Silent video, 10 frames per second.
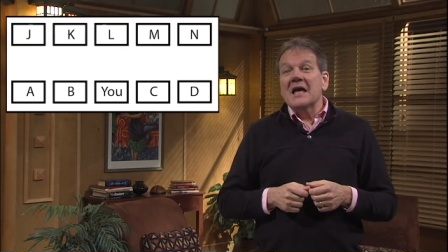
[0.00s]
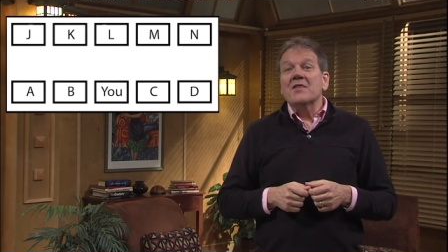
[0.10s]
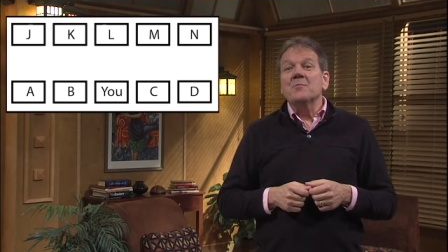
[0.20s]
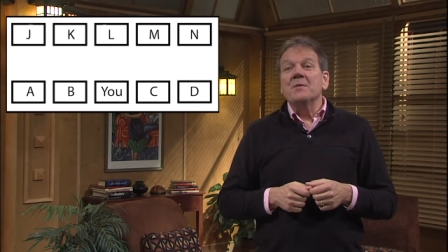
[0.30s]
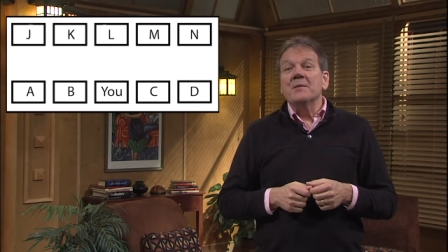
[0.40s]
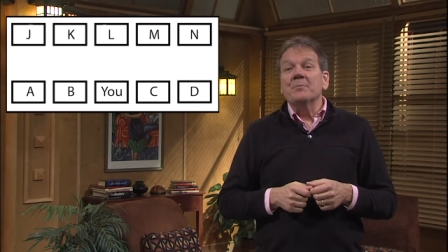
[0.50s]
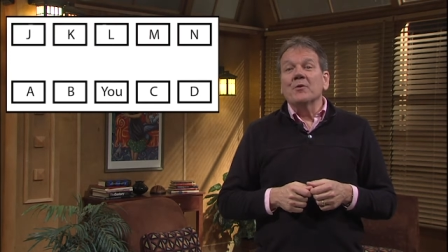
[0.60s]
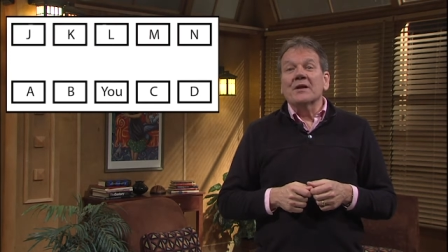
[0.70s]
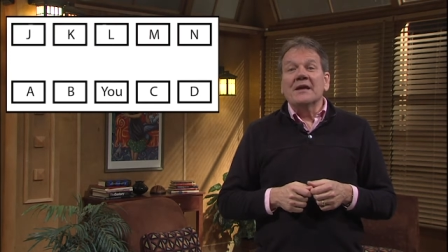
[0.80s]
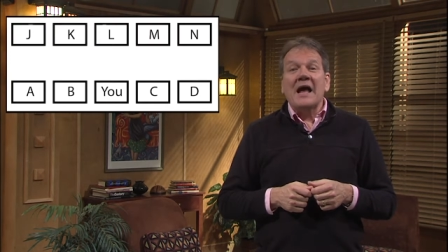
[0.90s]
The people
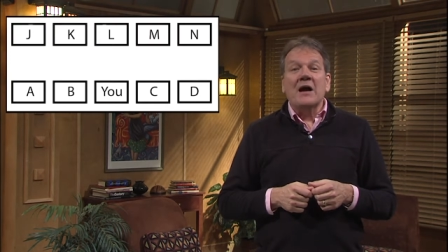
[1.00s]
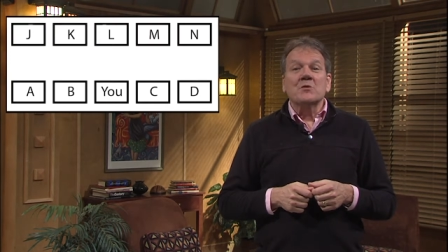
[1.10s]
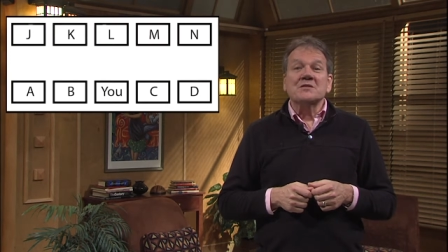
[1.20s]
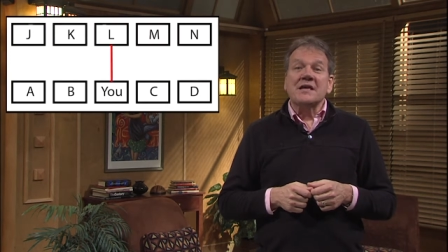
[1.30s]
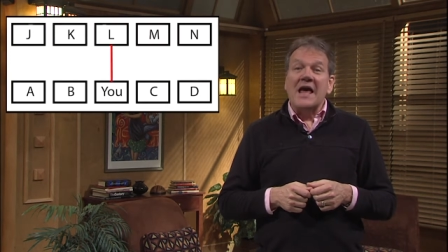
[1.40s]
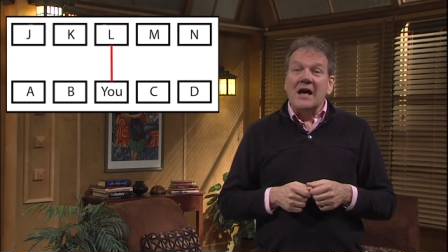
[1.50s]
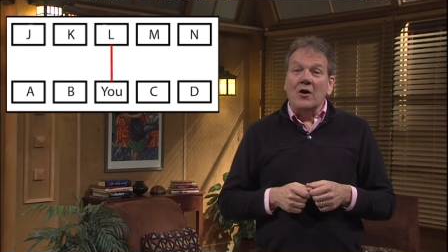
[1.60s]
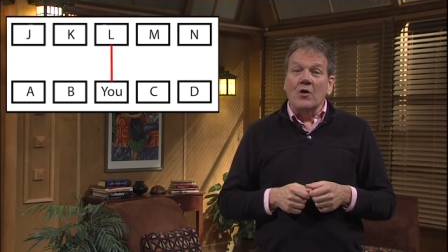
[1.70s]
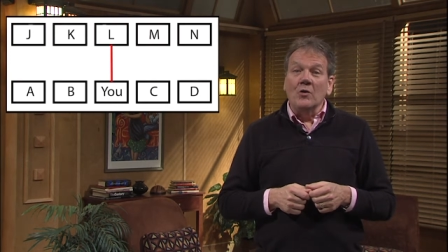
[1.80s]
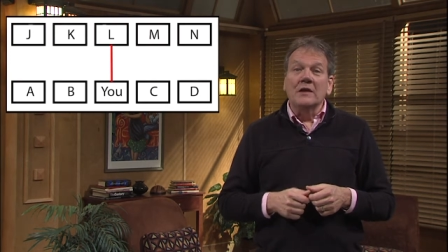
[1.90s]
in house
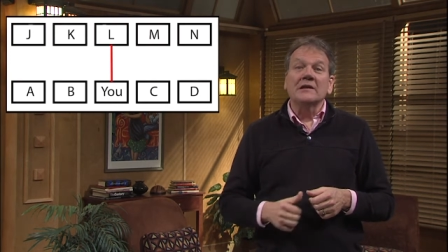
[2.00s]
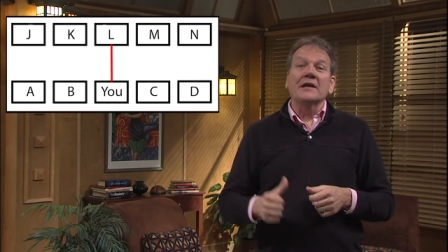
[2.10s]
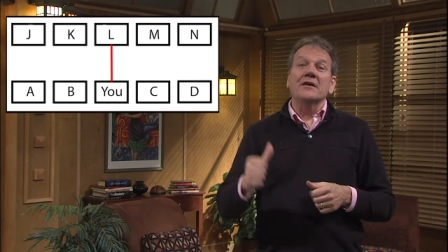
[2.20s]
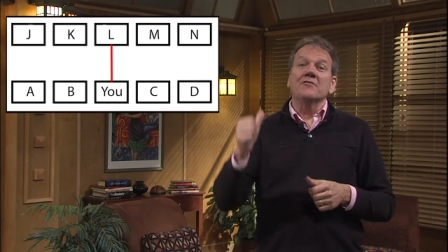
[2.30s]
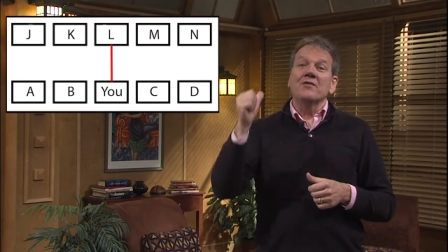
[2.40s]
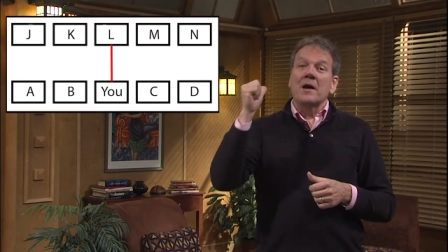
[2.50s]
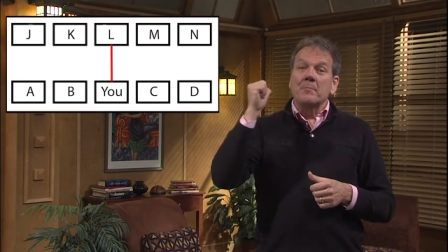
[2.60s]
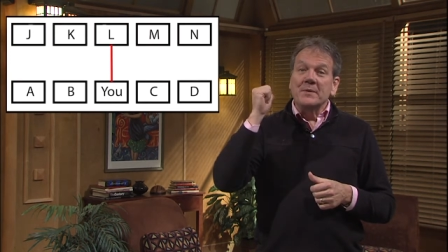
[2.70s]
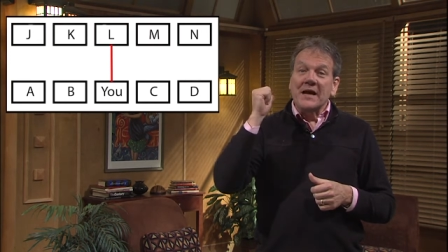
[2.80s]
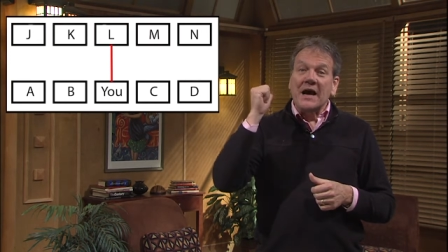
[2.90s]
L live
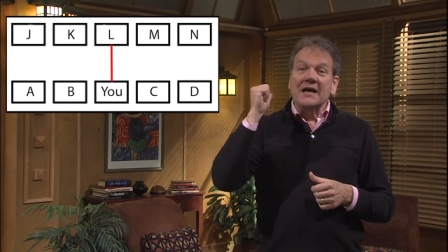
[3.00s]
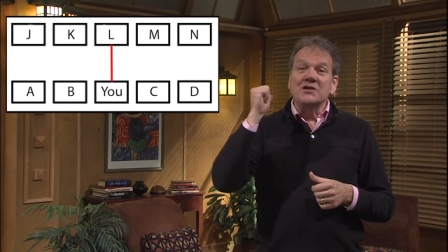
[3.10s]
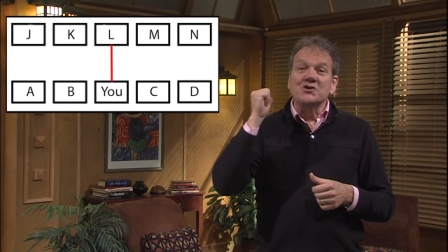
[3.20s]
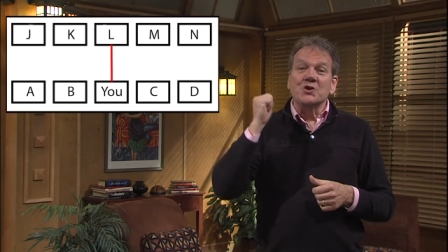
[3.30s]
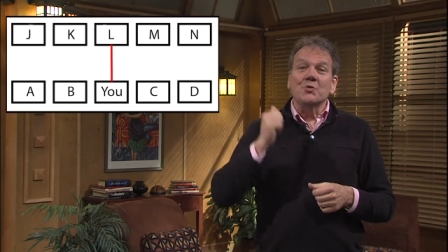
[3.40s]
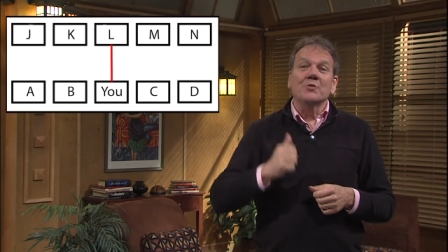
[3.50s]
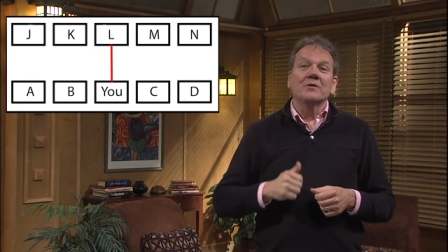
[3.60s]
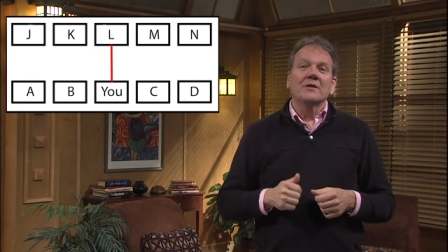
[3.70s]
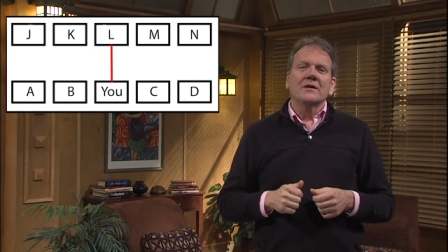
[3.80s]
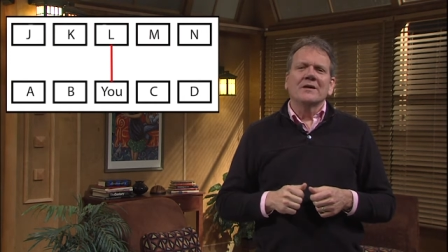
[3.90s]
behind you.
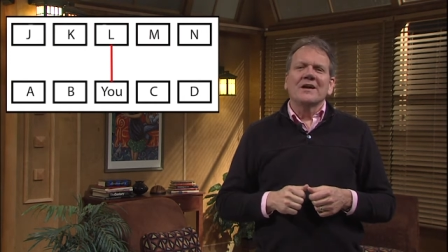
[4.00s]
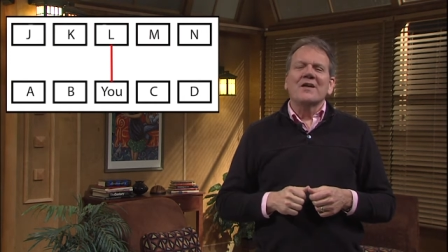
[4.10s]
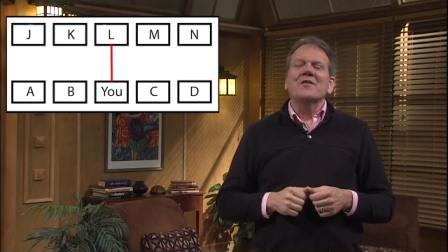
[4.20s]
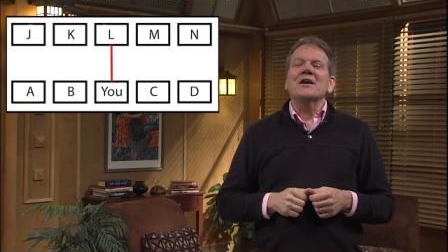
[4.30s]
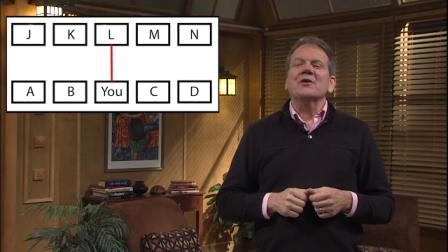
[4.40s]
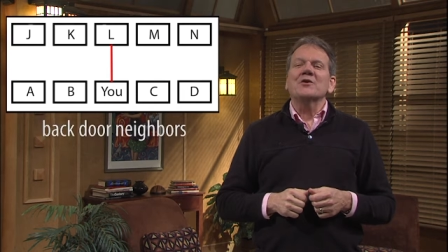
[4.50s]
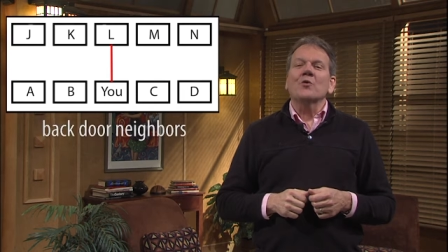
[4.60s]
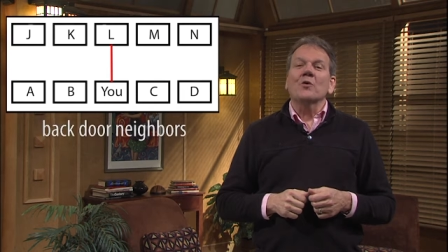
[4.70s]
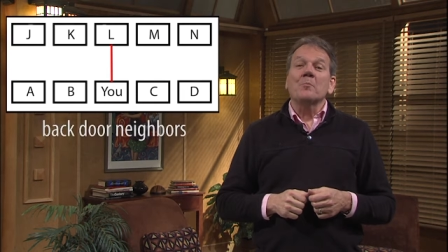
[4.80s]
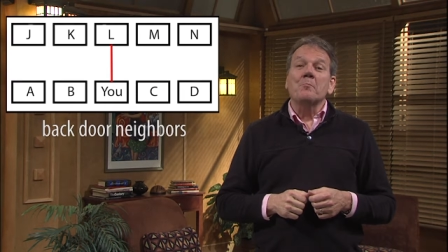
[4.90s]
They are
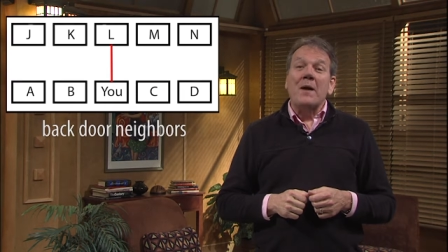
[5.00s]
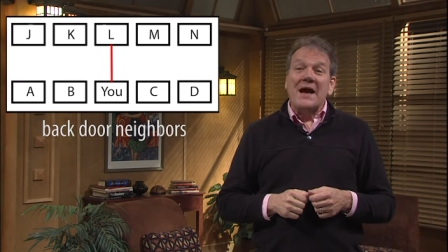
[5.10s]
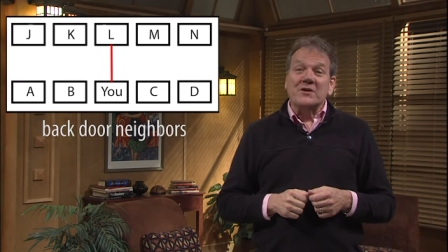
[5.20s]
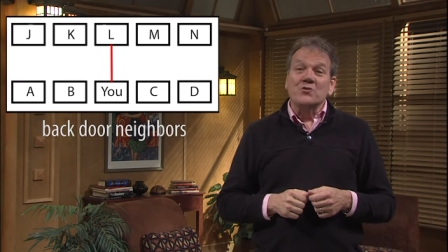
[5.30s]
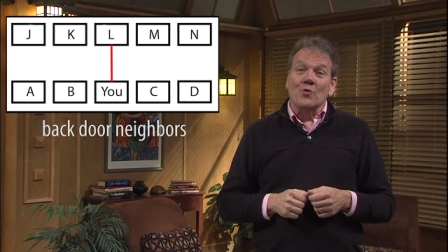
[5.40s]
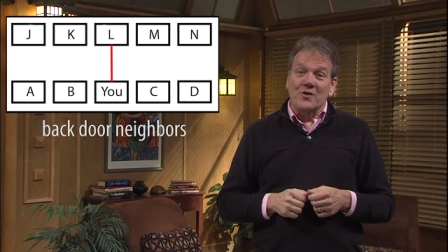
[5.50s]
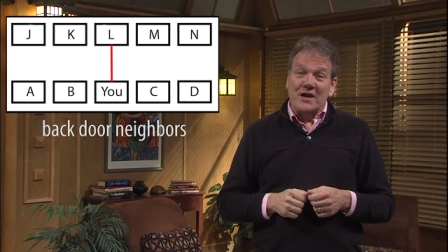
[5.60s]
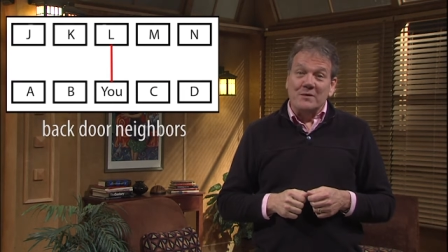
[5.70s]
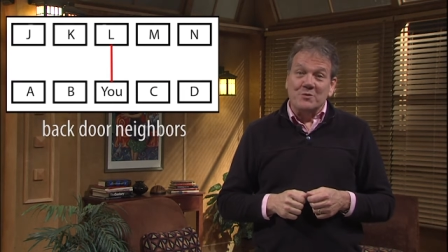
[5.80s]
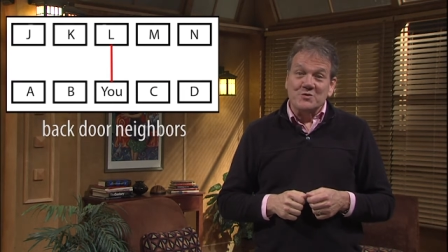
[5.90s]
your backdoor
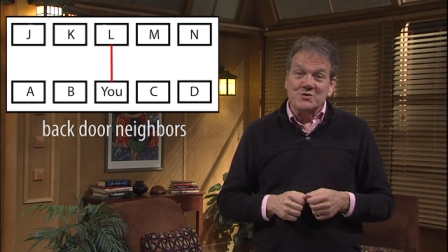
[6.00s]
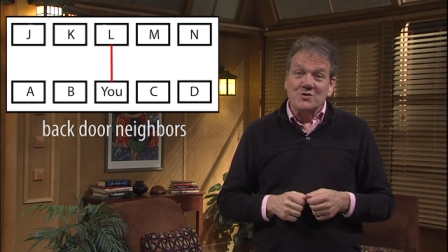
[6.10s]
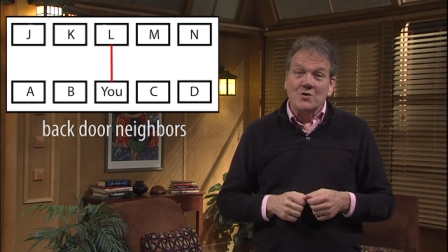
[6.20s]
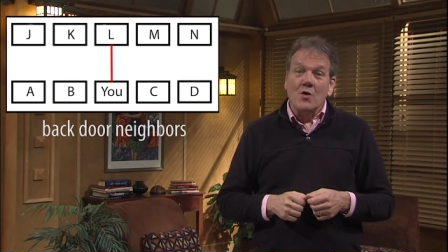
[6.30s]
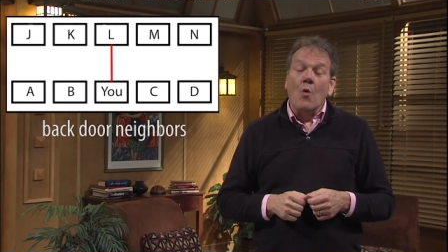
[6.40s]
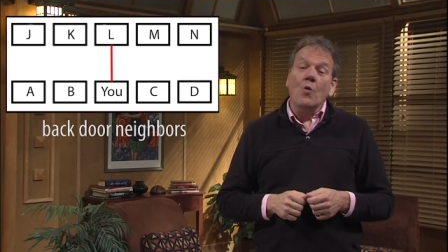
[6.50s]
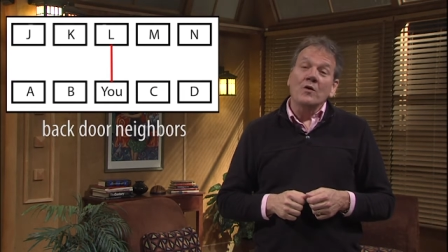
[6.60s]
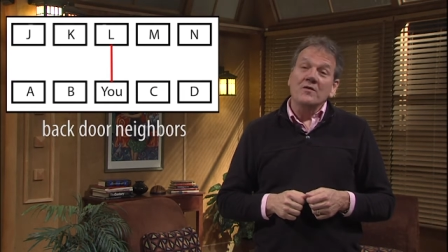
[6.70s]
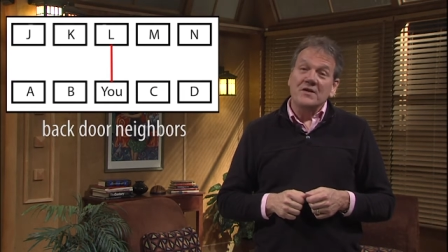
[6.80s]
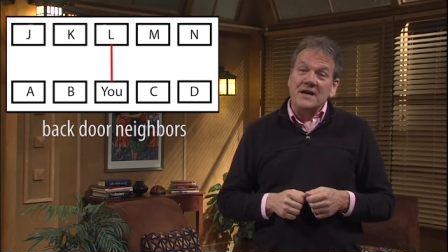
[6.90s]
neighbors, or
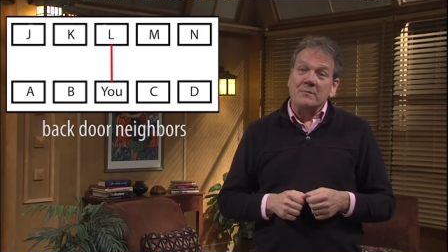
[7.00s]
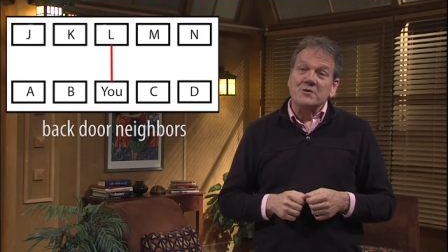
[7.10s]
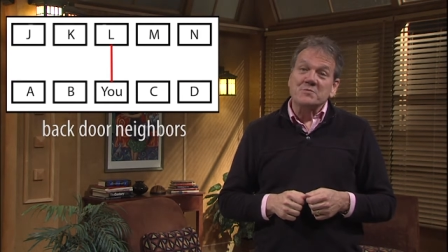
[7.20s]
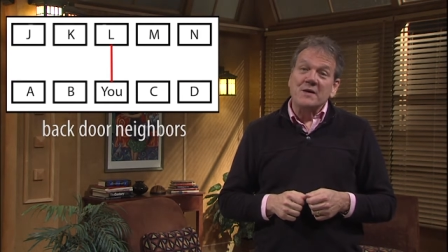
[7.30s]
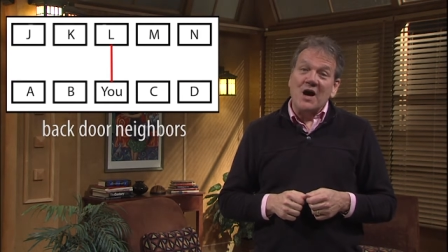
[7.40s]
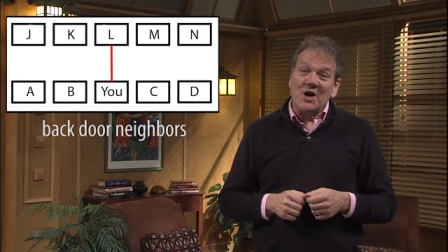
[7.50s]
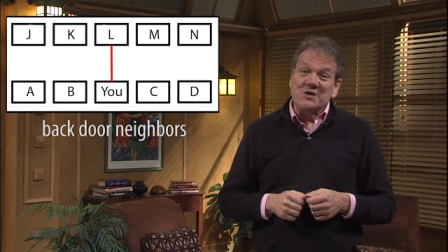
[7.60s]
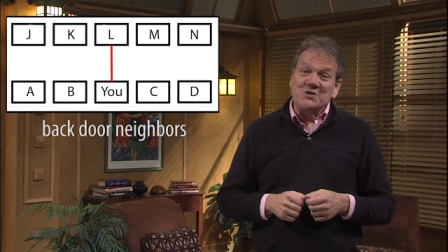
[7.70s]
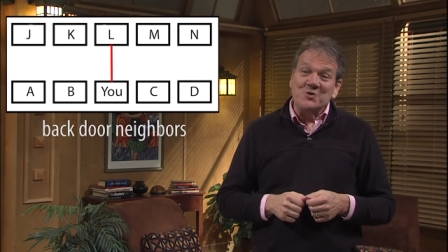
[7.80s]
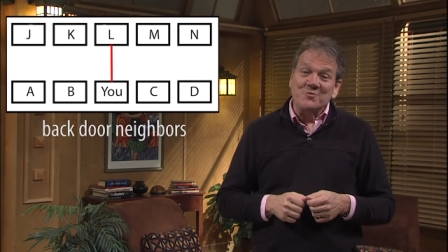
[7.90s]
the neighbors
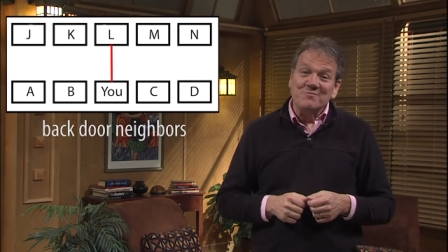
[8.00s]
behind you.